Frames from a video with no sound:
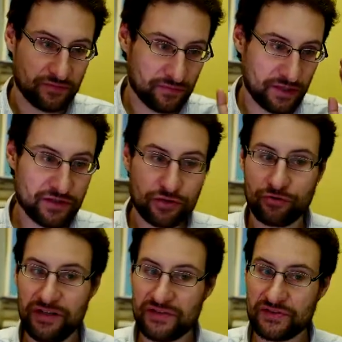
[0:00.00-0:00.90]

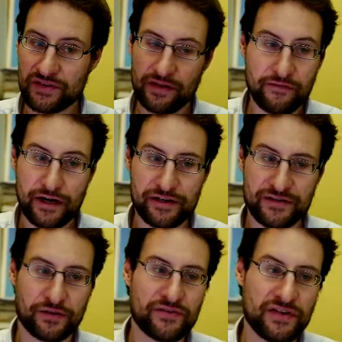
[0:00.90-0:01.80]
increase the awareness
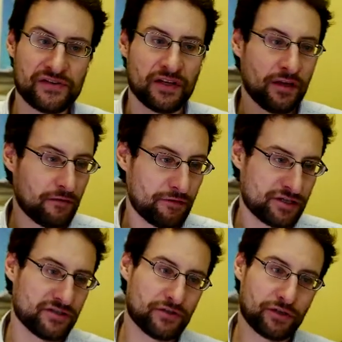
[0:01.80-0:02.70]
of this, which
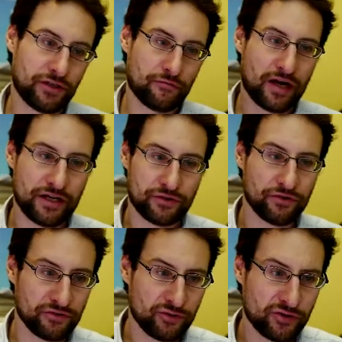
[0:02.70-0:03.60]
is certainly why I turn
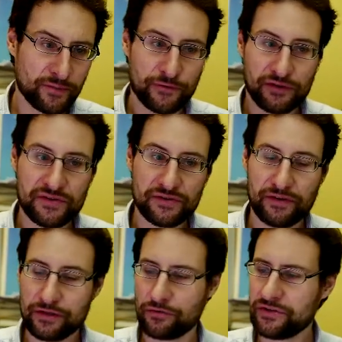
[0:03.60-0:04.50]
to YouTube for all this
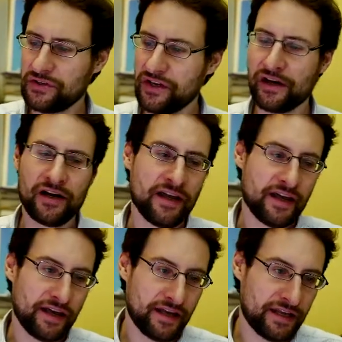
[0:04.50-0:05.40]
fun content here.
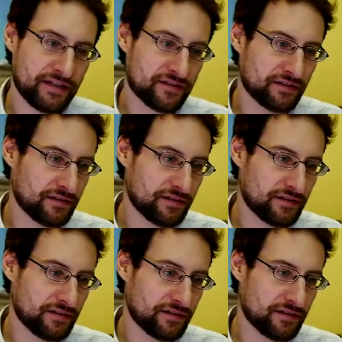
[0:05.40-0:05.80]
And